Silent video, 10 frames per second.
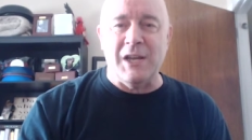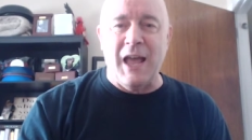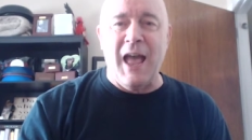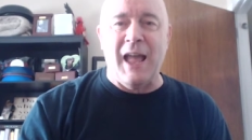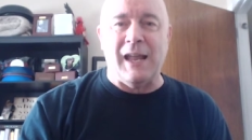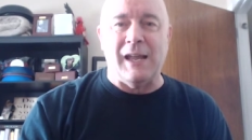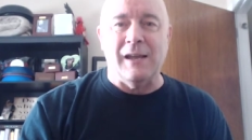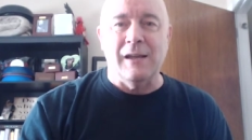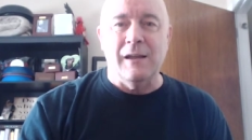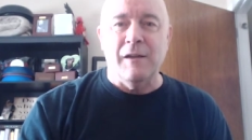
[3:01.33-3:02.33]
day.
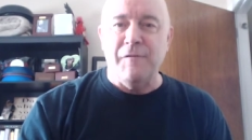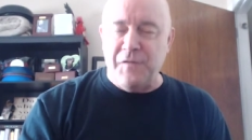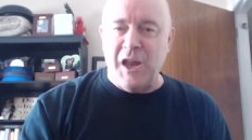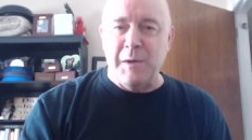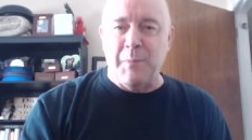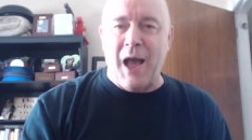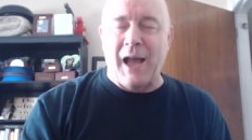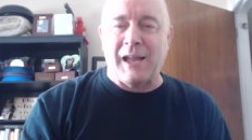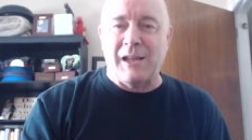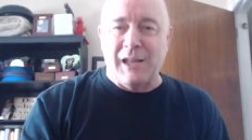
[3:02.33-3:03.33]

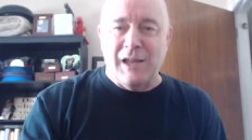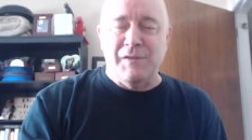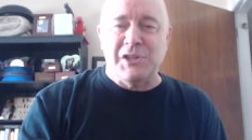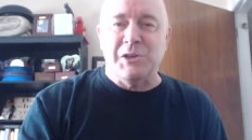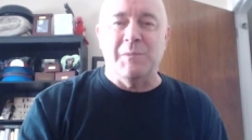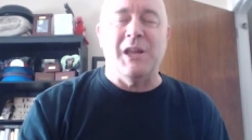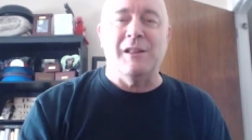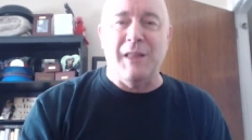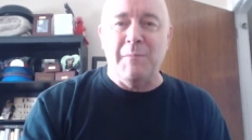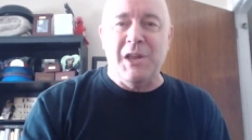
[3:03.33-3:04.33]
Feedback, give it to me.
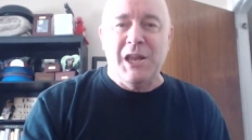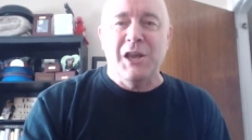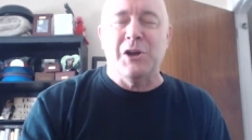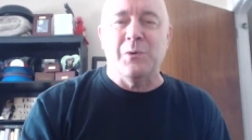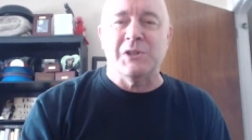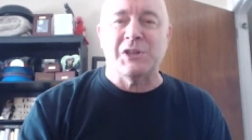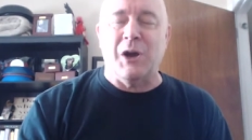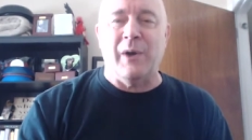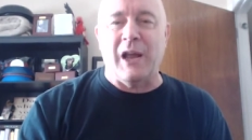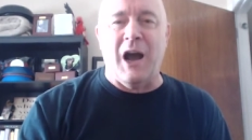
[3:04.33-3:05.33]
Let me hear what's
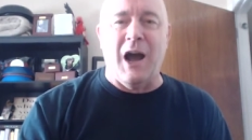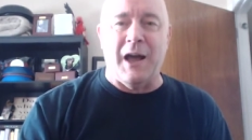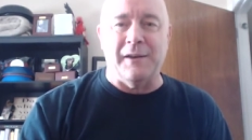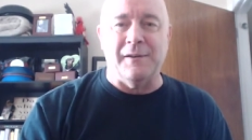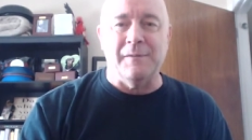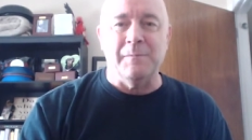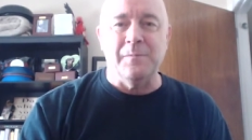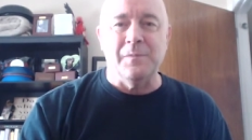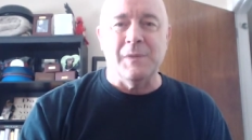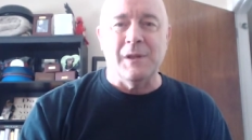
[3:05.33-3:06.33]
going on.
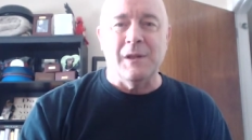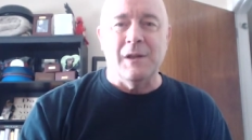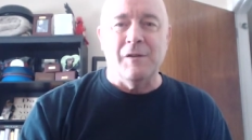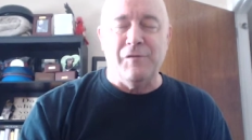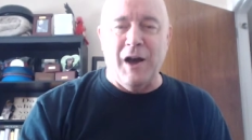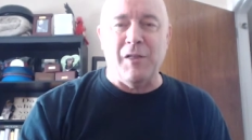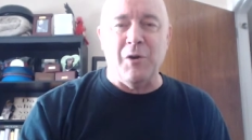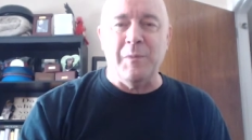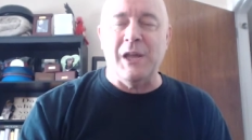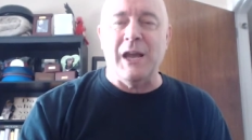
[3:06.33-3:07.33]

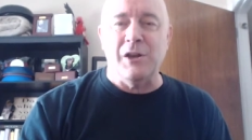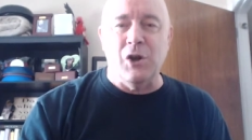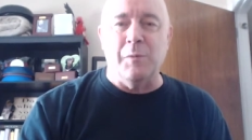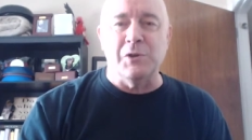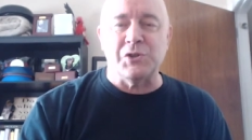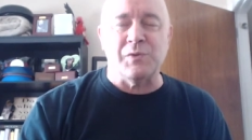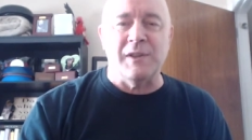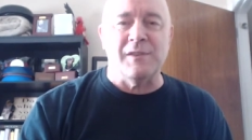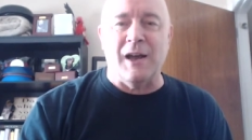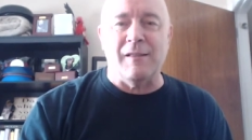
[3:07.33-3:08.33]
Follow me at
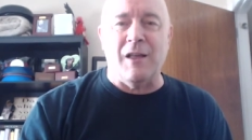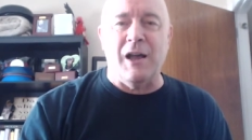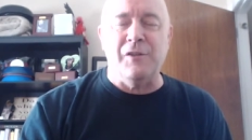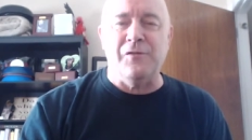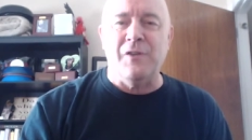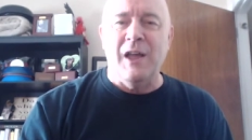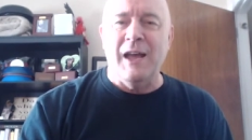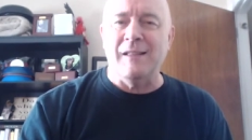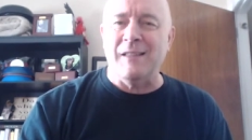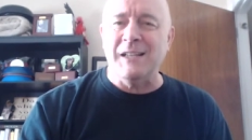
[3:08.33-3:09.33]
noblestrength.life
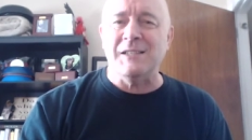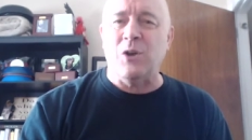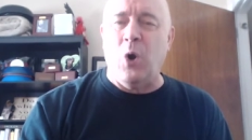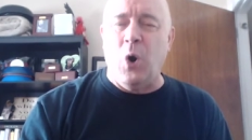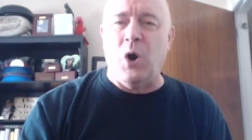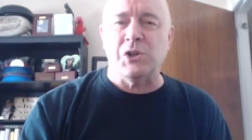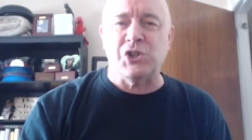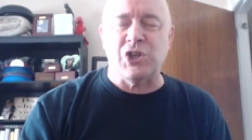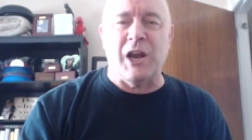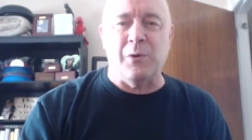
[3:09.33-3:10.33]
and let's all
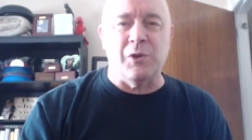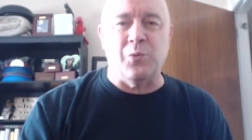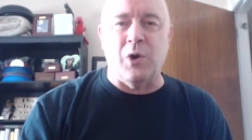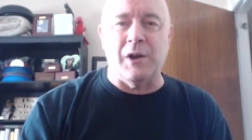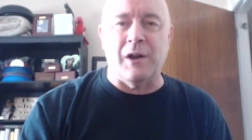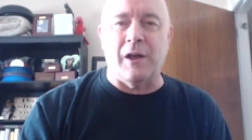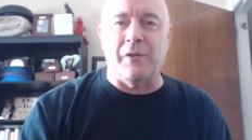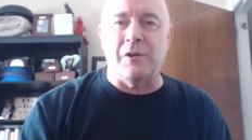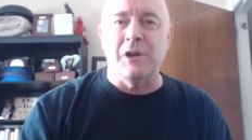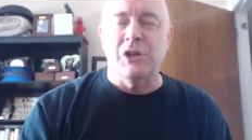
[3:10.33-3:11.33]
share with one
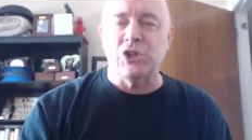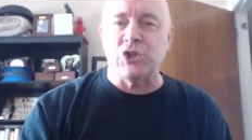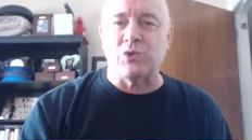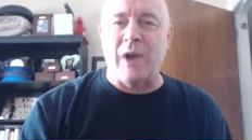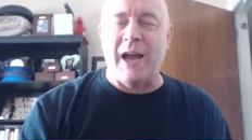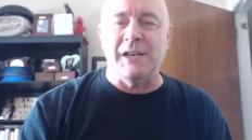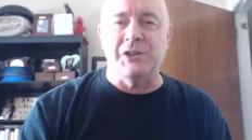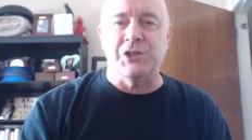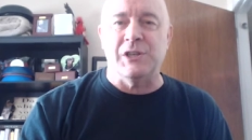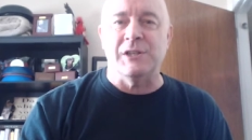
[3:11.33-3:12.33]
another
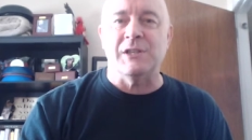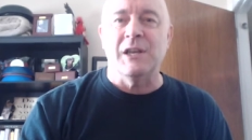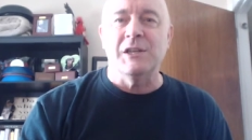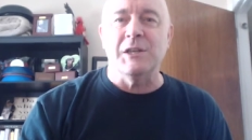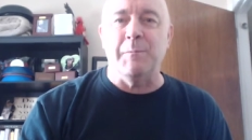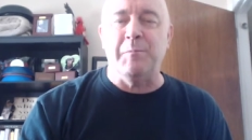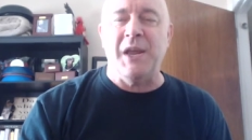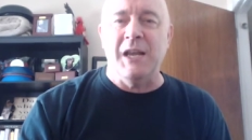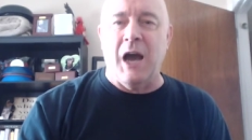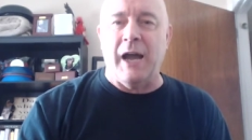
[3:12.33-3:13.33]
strategies to
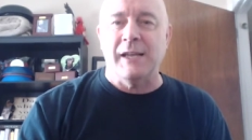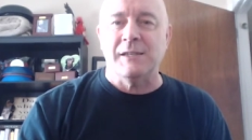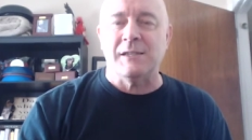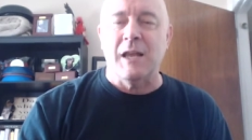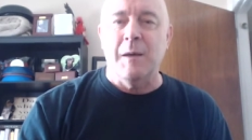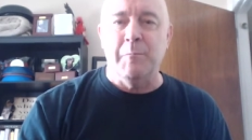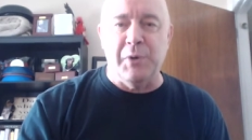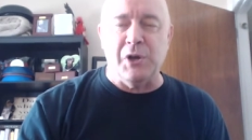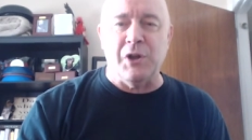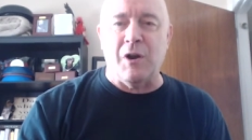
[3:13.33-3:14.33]
be nice,
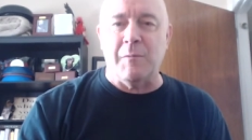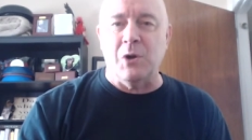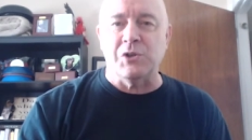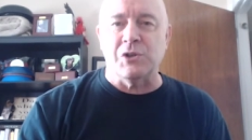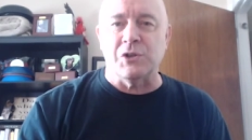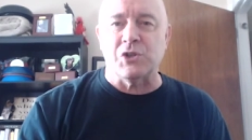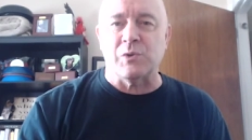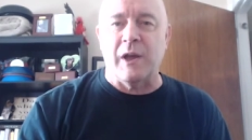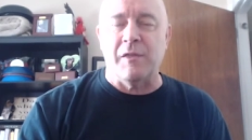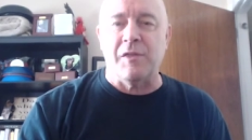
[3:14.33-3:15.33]
build our emotional
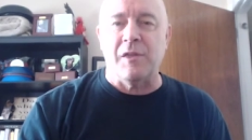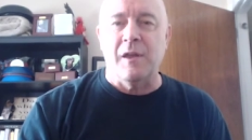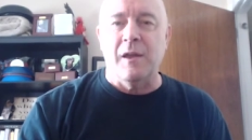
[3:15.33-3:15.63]
strength,